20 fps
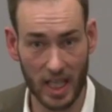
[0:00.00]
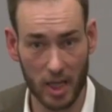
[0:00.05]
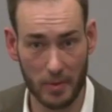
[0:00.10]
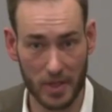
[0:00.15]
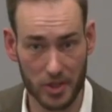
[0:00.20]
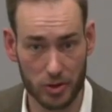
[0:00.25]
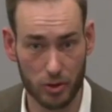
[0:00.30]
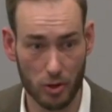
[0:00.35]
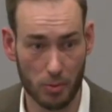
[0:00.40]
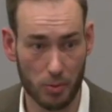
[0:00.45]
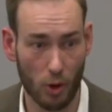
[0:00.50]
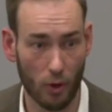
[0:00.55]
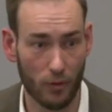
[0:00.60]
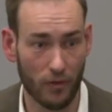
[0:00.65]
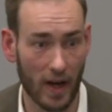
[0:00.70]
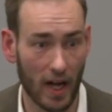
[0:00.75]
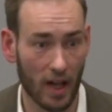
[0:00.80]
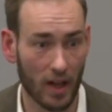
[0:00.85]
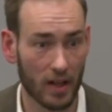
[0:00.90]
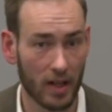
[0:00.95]
elements to your
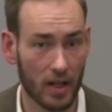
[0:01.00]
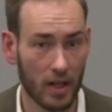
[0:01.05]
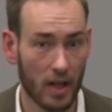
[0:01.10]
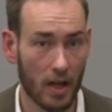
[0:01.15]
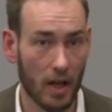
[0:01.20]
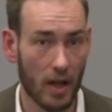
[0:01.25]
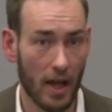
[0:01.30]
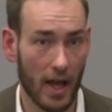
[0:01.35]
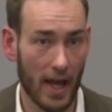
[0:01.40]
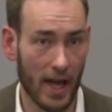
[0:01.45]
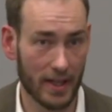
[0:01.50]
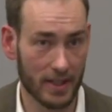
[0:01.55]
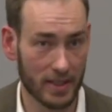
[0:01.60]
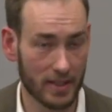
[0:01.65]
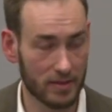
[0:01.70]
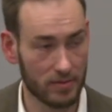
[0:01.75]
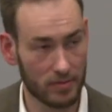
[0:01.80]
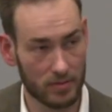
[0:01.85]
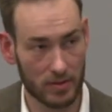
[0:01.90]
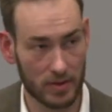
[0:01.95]
profile, and
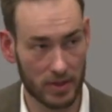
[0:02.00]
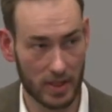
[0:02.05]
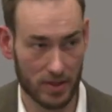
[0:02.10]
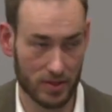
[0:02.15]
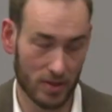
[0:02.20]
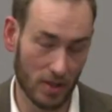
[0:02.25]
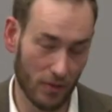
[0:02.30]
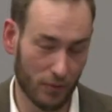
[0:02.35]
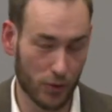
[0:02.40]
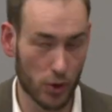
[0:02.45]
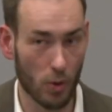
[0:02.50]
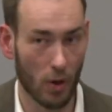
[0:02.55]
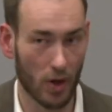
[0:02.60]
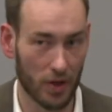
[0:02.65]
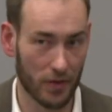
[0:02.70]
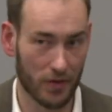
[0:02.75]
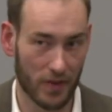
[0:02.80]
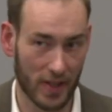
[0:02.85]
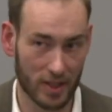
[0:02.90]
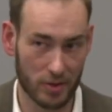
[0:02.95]
there's a few
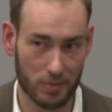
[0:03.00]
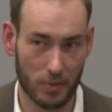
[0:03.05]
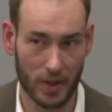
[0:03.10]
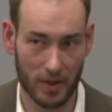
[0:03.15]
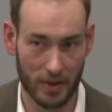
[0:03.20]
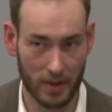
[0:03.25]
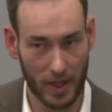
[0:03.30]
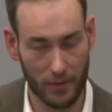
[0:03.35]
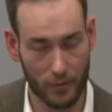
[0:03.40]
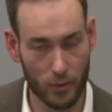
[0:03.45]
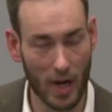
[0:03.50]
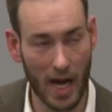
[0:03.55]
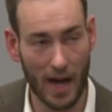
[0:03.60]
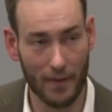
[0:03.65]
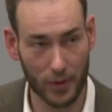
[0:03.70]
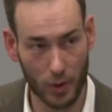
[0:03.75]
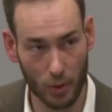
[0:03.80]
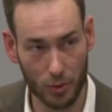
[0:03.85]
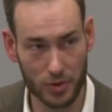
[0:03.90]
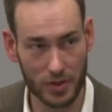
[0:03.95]
other things, but if you
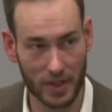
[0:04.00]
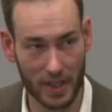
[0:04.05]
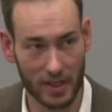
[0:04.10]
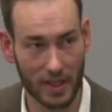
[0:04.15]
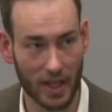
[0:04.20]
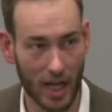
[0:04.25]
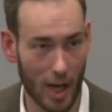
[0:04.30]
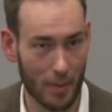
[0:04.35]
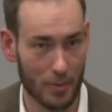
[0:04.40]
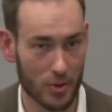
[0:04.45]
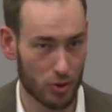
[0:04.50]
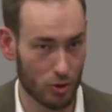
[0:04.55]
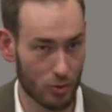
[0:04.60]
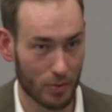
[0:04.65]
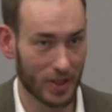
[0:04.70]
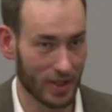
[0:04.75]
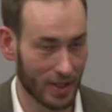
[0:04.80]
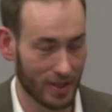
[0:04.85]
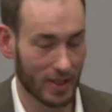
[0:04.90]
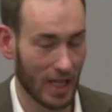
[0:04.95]
have those, then I
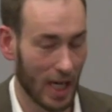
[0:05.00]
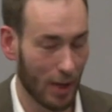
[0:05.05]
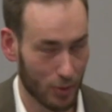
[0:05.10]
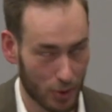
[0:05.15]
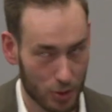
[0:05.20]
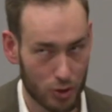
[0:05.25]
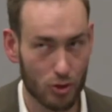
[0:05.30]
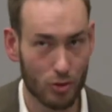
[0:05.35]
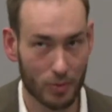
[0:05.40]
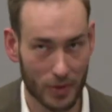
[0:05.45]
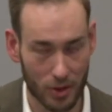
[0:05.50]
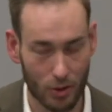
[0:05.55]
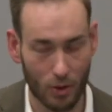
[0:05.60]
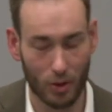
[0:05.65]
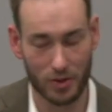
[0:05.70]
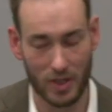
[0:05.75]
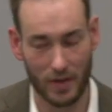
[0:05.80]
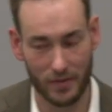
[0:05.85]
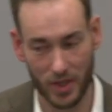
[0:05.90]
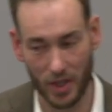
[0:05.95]
would assume that you
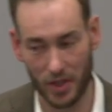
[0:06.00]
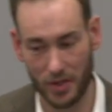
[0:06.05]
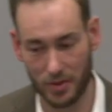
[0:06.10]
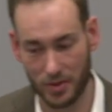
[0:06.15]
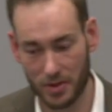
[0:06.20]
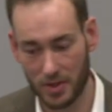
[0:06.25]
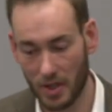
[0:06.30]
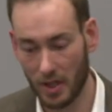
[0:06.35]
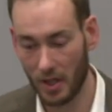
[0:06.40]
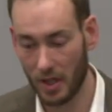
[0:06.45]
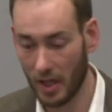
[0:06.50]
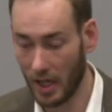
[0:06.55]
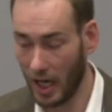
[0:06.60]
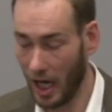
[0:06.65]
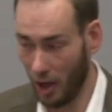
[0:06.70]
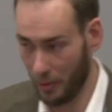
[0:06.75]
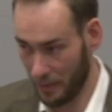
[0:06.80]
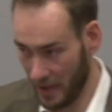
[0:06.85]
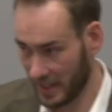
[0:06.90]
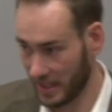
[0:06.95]
also have the others.
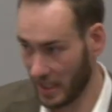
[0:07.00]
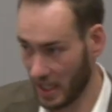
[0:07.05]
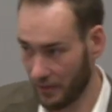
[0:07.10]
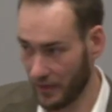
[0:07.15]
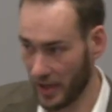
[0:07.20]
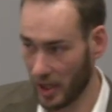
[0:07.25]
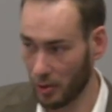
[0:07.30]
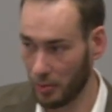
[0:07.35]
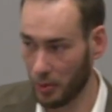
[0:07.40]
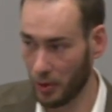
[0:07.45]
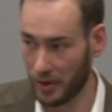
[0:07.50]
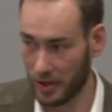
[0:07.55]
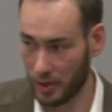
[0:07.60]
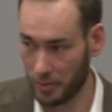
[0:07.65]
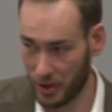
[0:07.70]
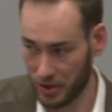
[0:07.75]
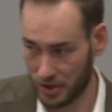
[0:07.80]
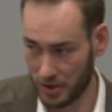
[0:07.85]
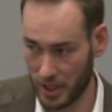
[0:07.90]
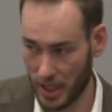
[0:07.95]
I'll make that available in the
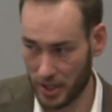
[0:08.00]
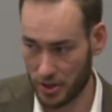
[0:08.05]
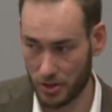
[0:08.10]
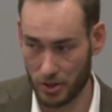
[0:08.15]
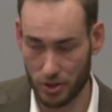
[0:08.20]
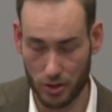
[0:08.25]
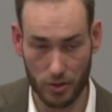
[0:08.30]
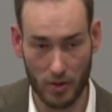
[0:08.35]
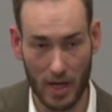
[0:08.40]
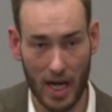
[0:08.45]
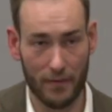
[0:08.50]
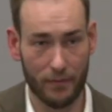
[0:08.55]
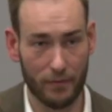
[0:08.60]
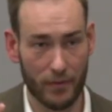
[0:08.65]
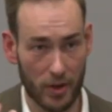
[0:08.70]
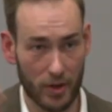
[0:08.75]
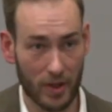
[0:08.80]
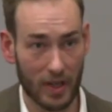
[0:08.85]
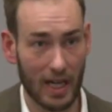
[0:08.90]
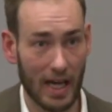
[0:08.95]
presentation so you have
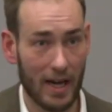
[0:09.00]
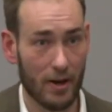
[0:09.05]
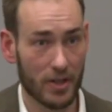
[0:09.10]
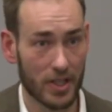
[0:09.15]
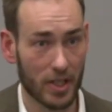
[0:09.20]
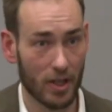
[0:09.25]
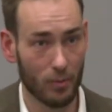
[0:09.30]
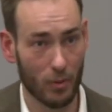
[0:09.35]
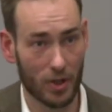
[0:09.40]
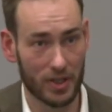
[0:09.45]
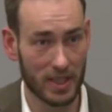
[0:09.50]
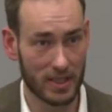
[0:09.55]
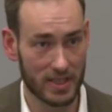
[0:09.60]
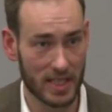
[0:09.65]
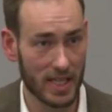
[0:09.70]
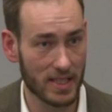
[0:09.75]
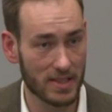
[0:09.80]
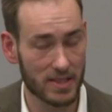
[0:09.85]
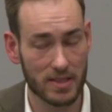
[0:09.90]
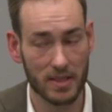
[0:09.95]
very clarity on what that
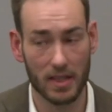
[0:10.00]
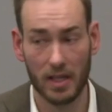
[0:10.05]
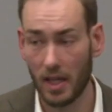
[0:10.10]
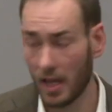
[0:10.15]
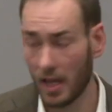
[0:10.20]
takes.